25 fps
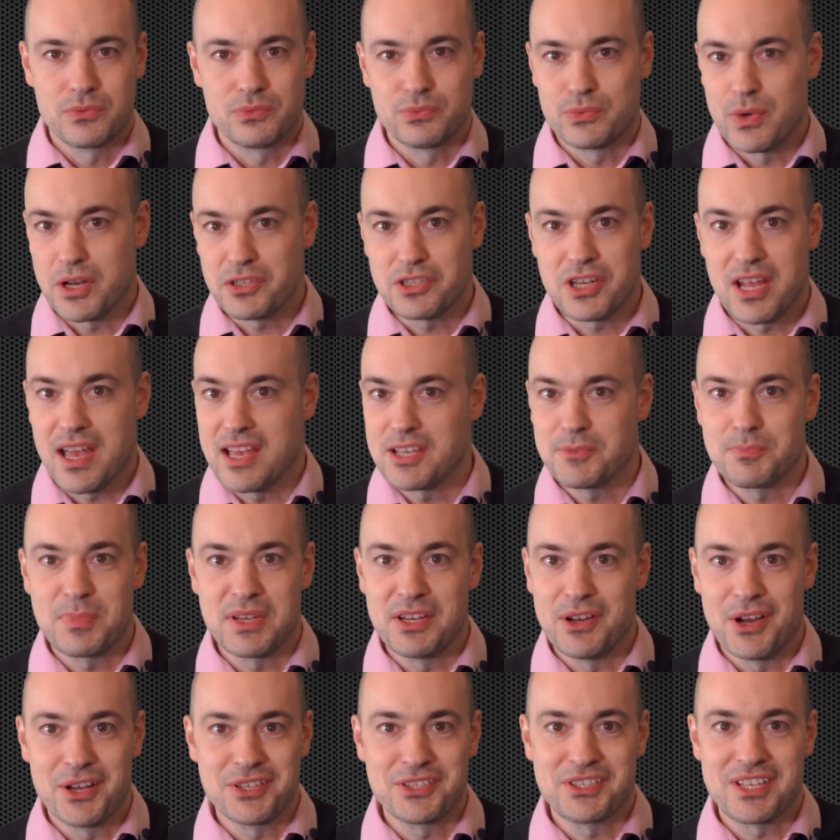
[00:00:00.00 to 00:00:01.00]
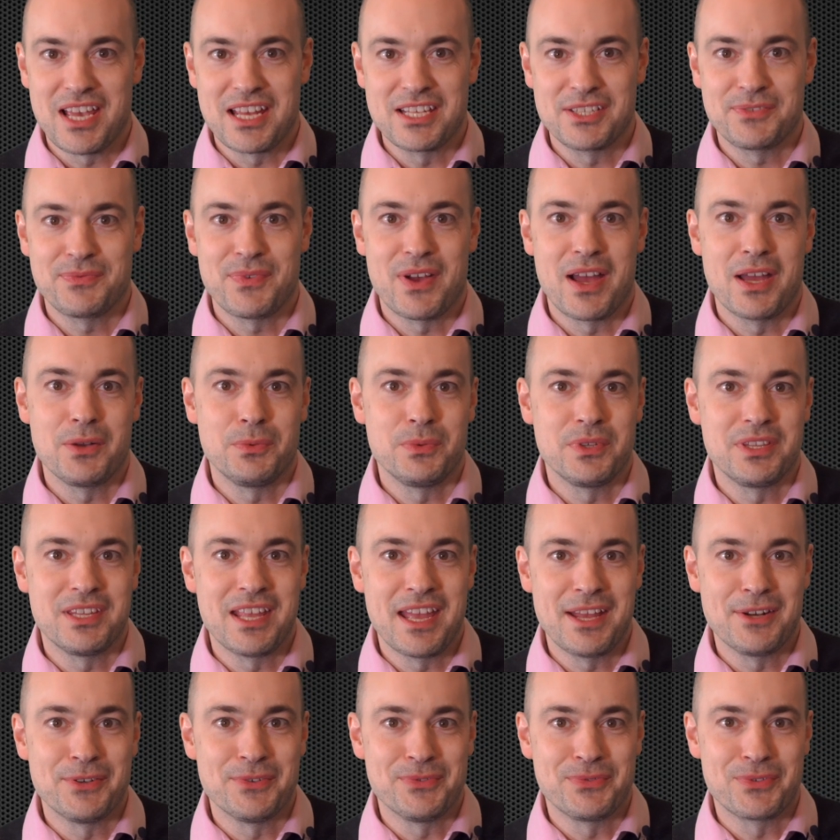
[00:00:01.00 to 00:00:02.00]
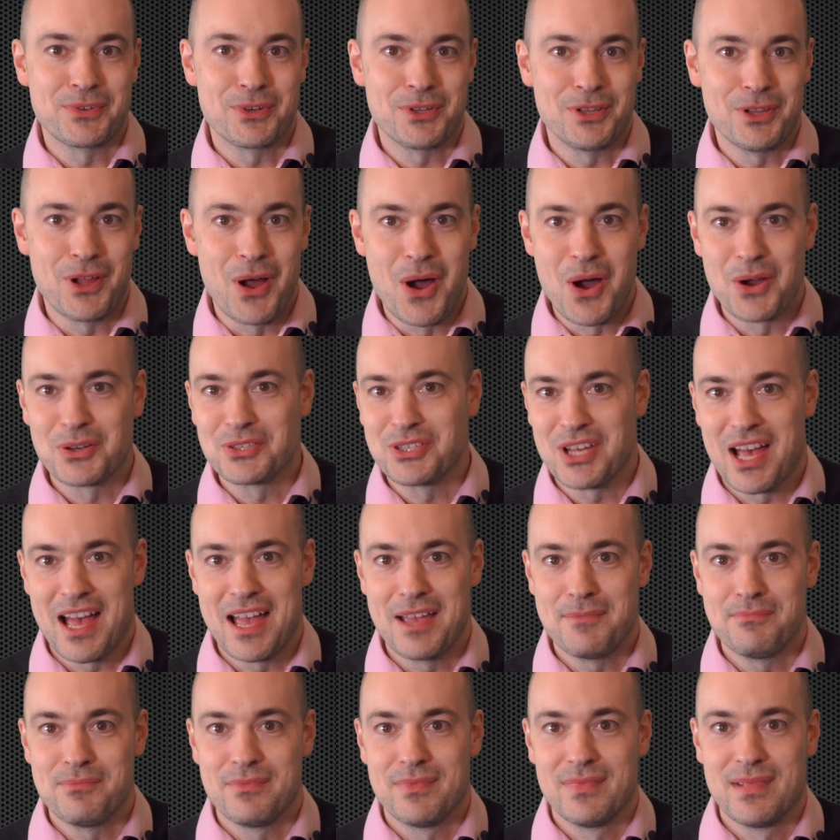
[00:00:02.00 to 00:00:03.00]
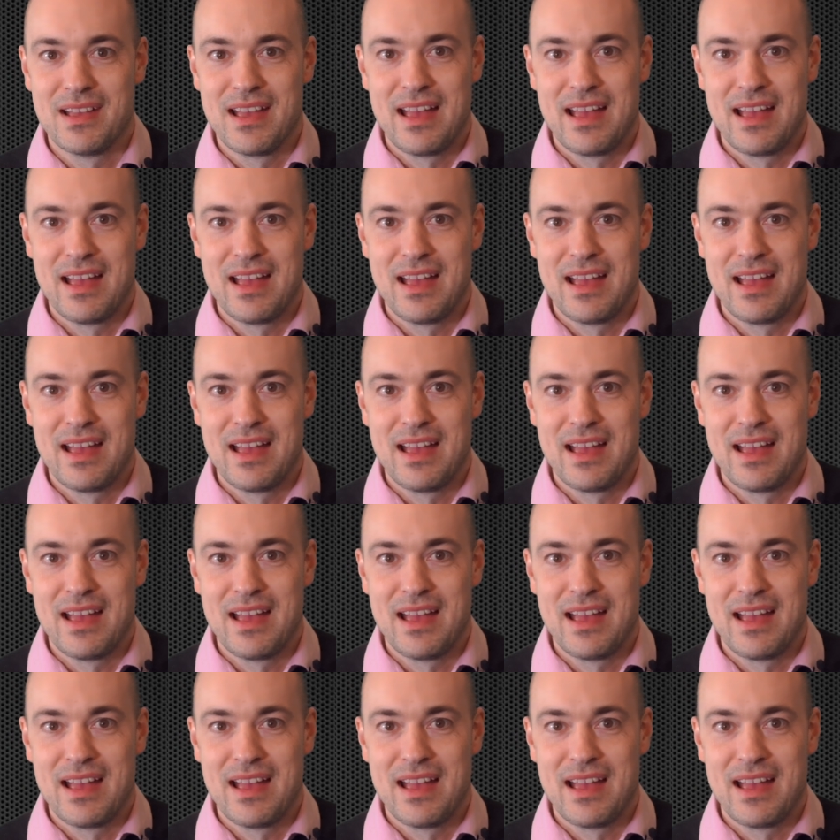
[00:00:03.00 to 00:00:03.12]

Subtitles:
Russia has been unsatisfied with NATO for a long time.